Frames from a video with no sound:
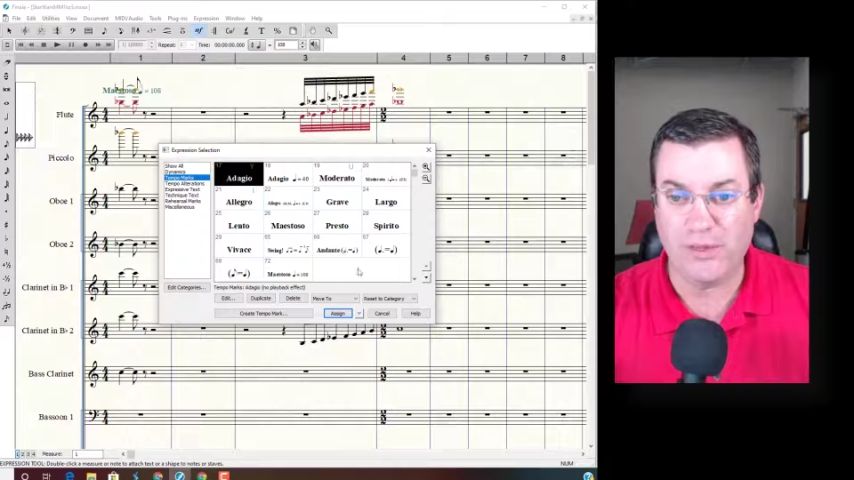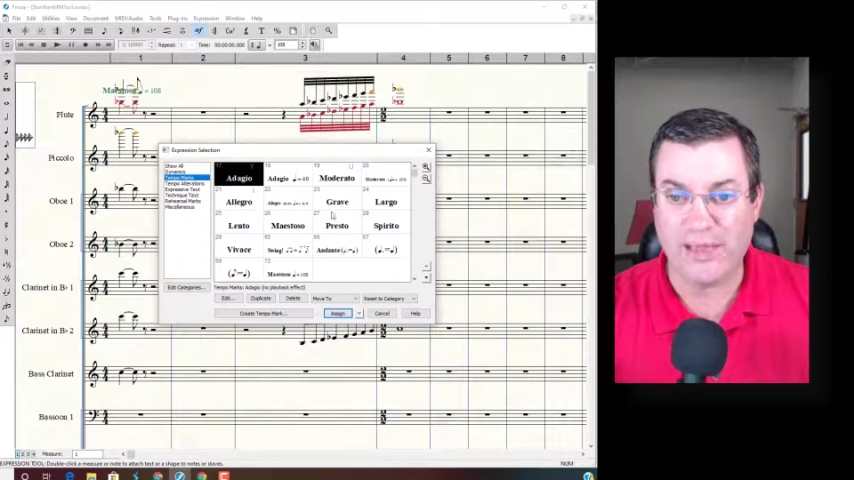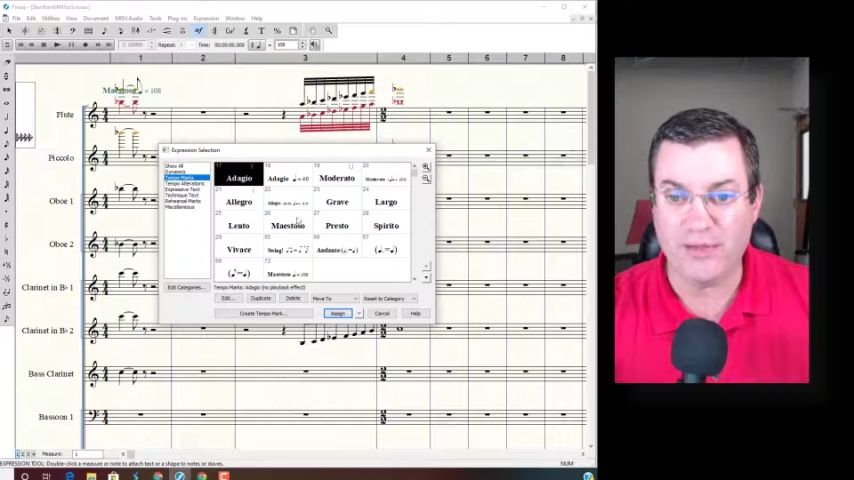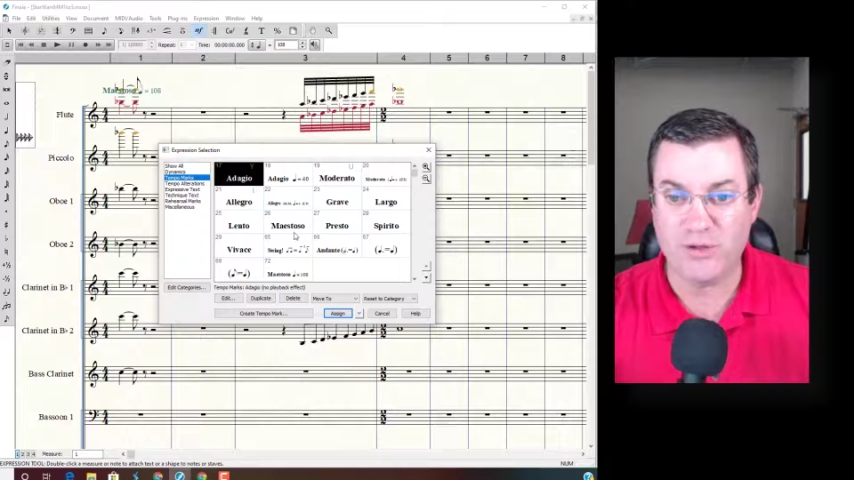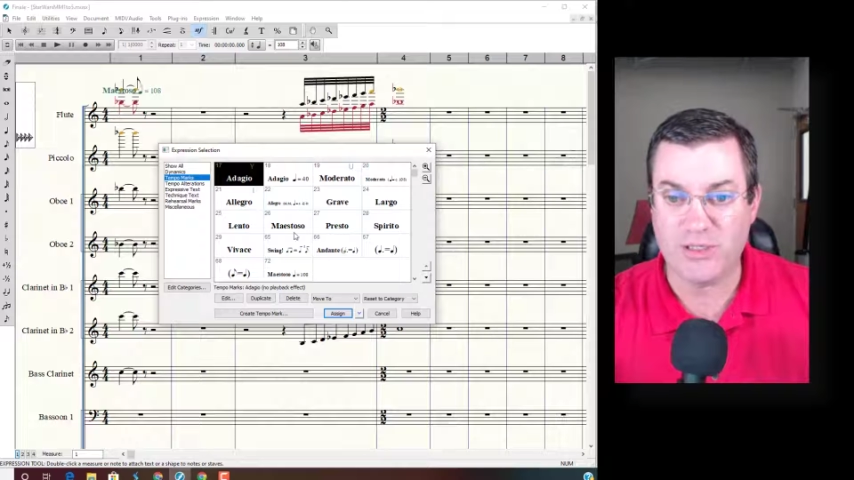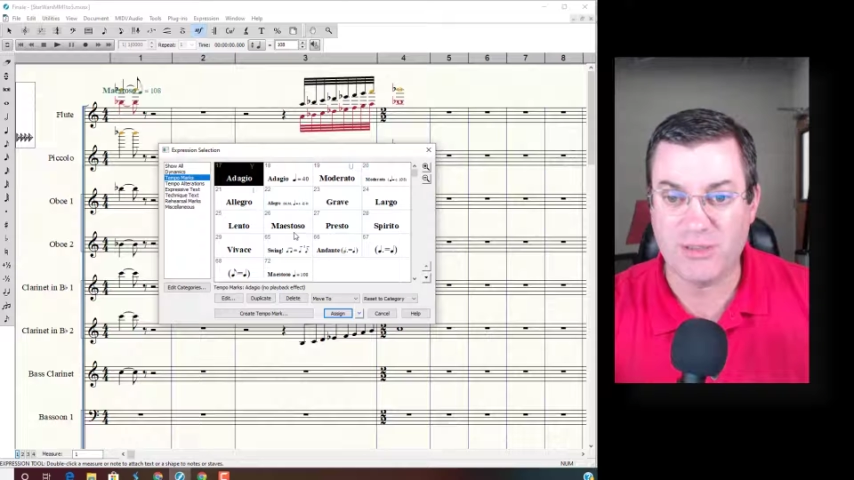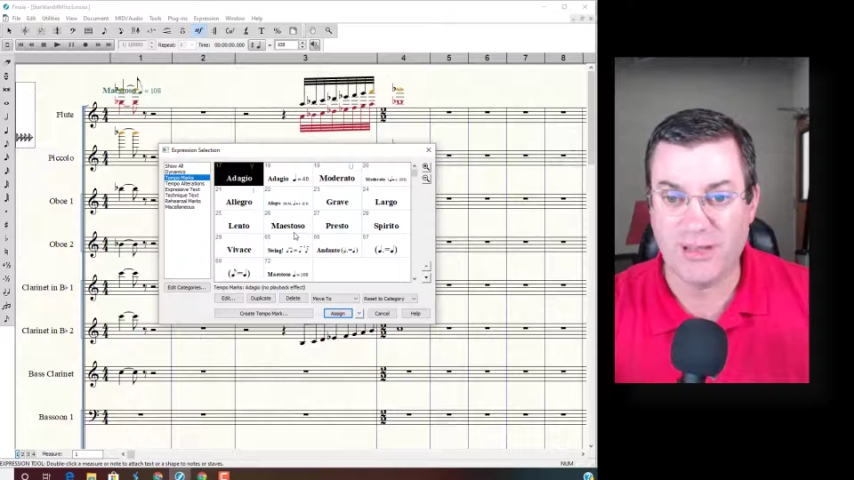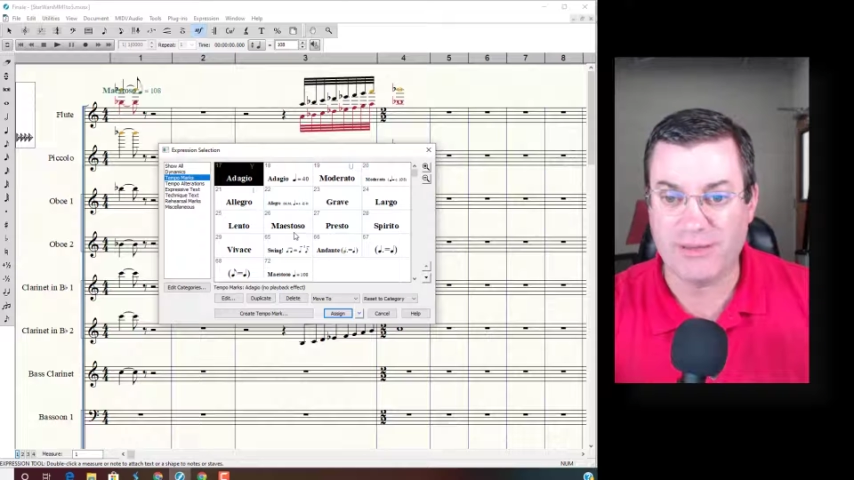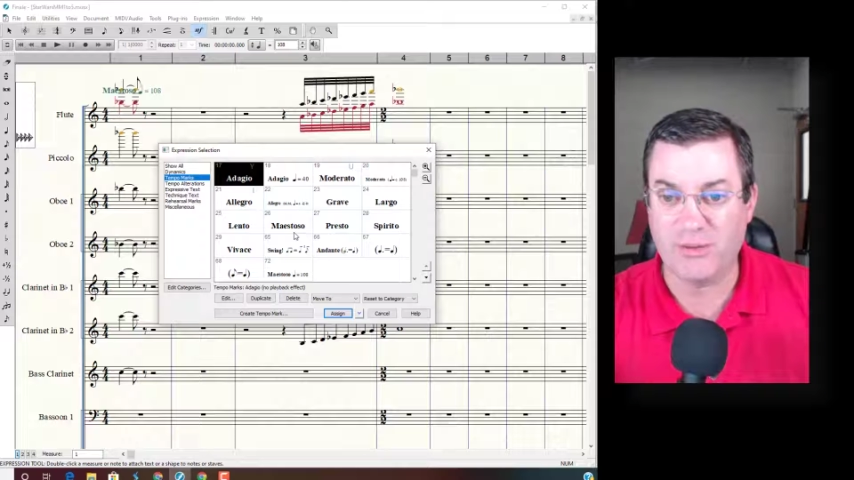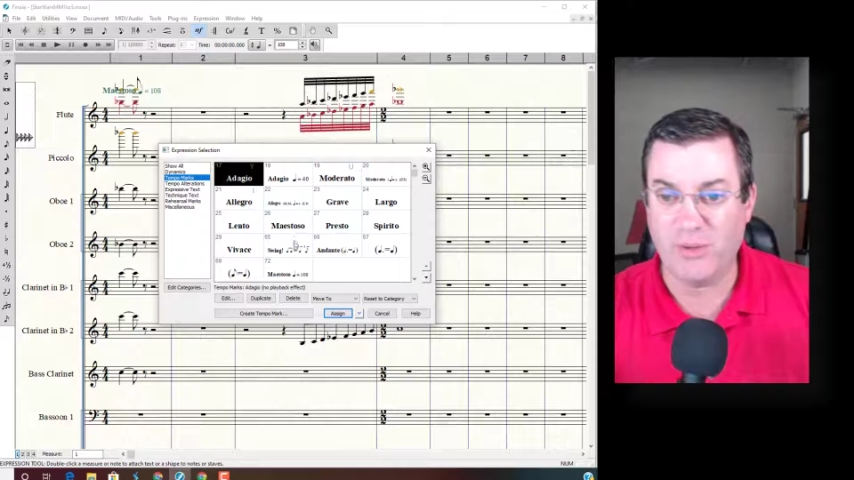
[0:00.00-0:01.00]
can't just
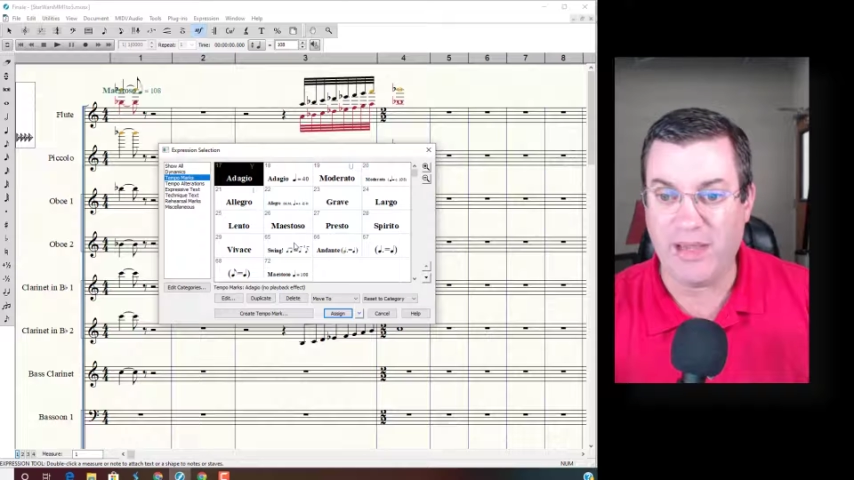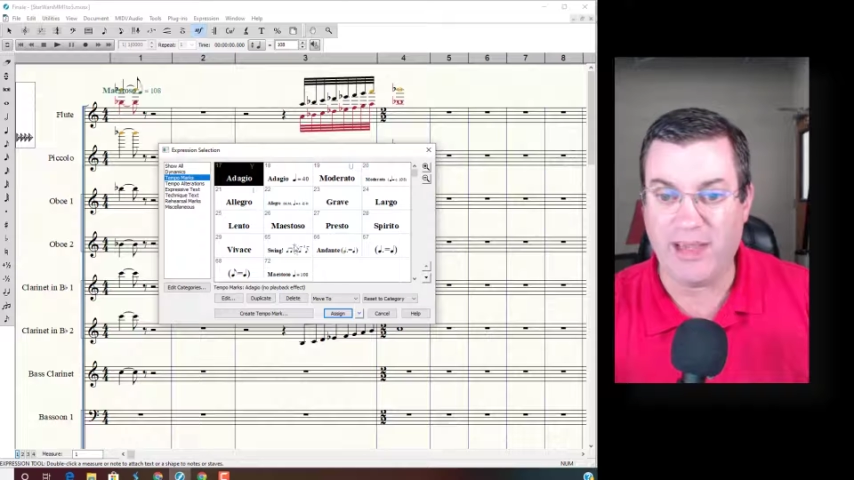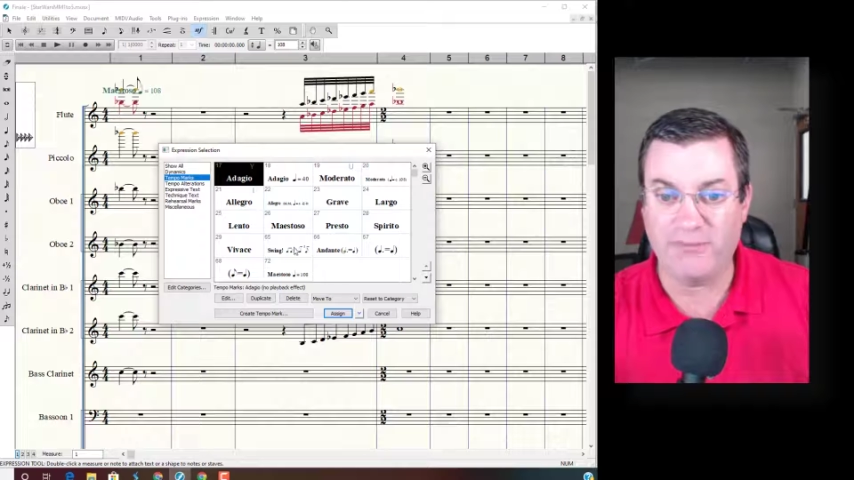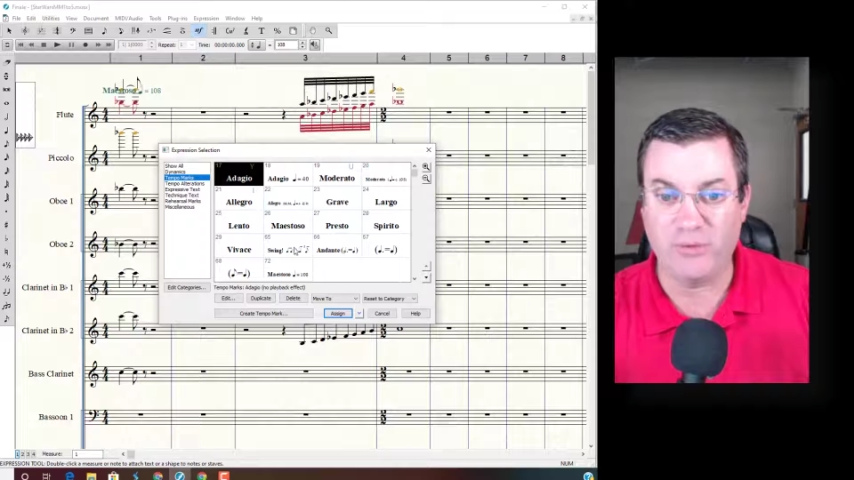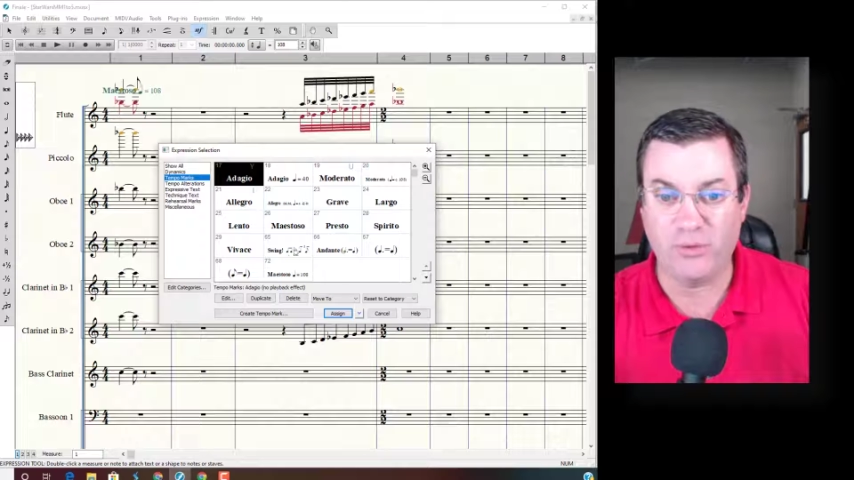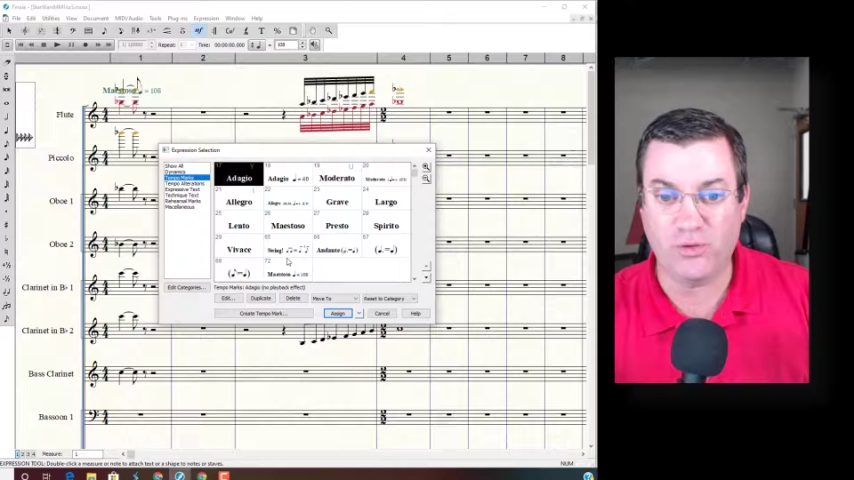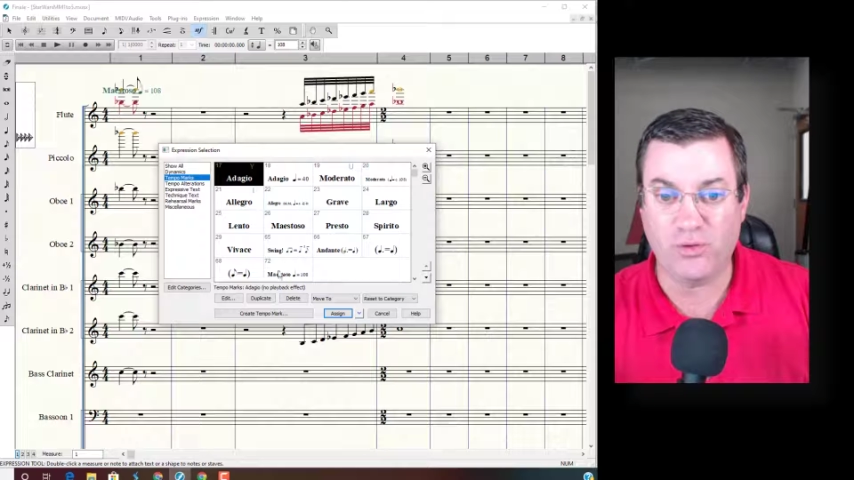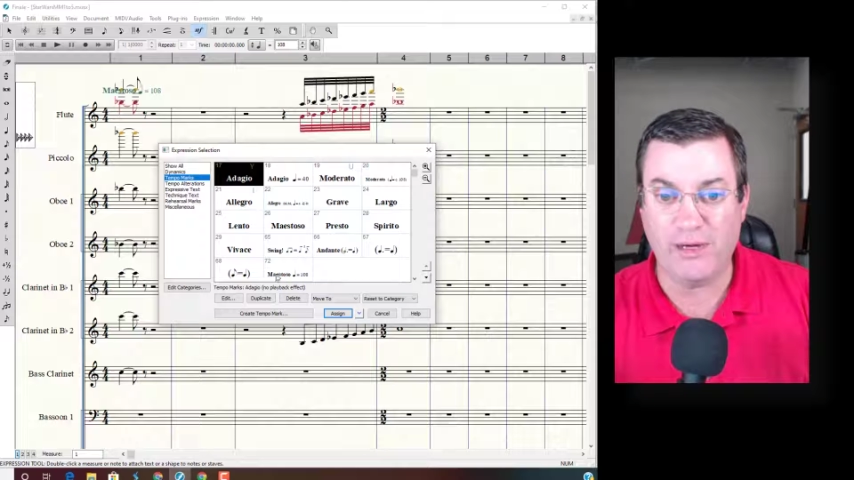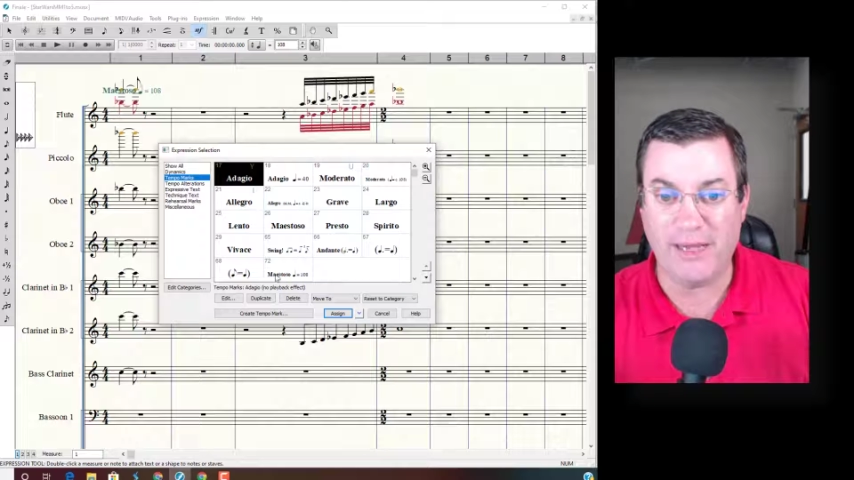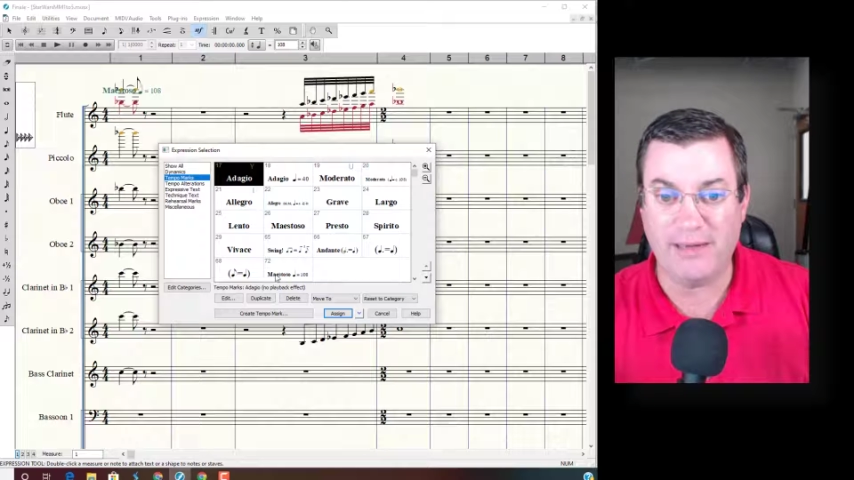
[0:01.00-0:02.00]
select it, we have to
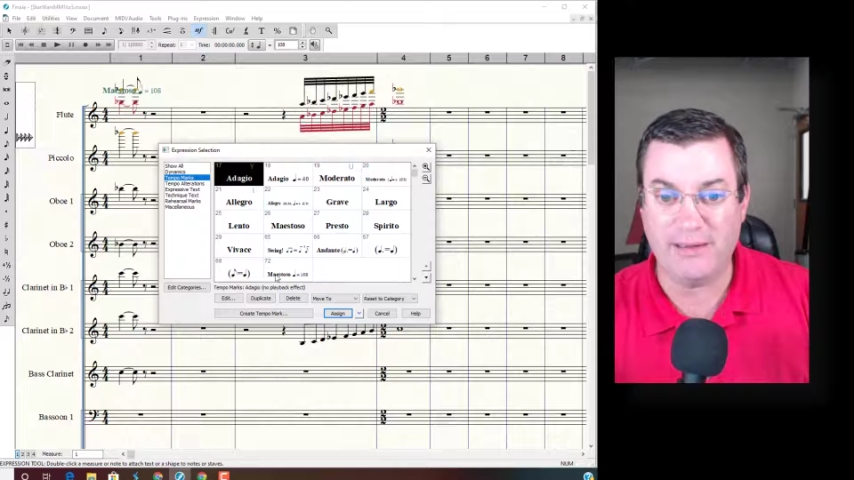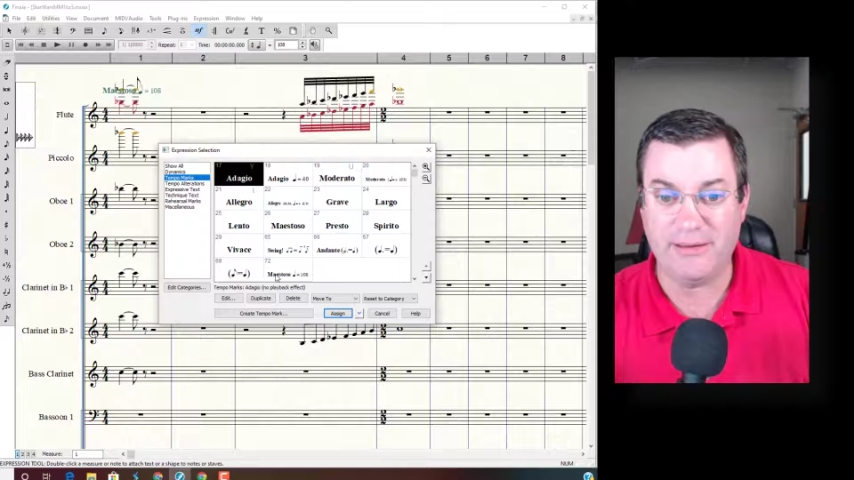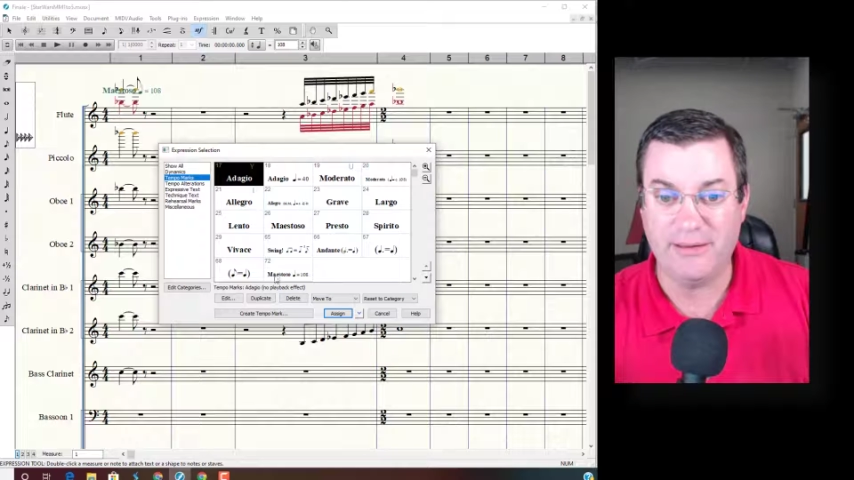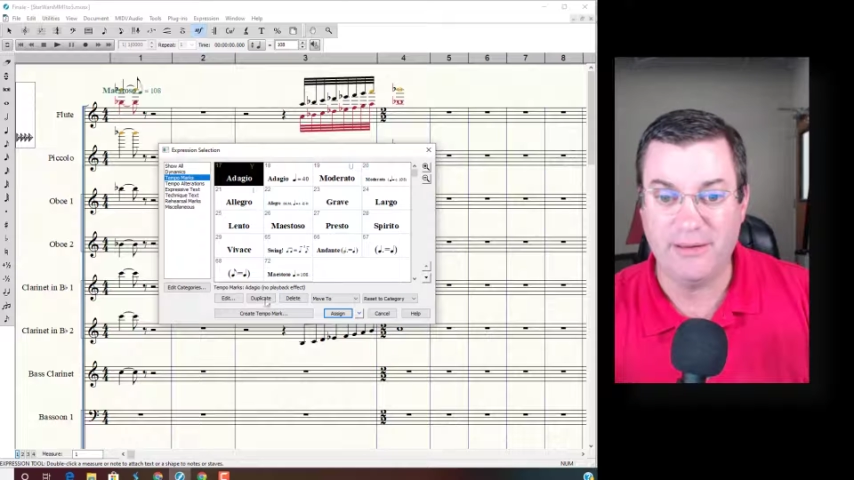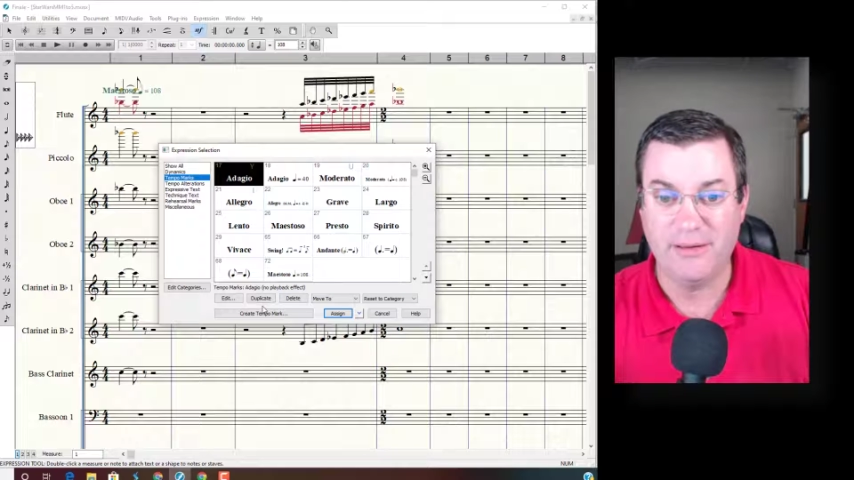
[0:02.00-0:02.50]
create it.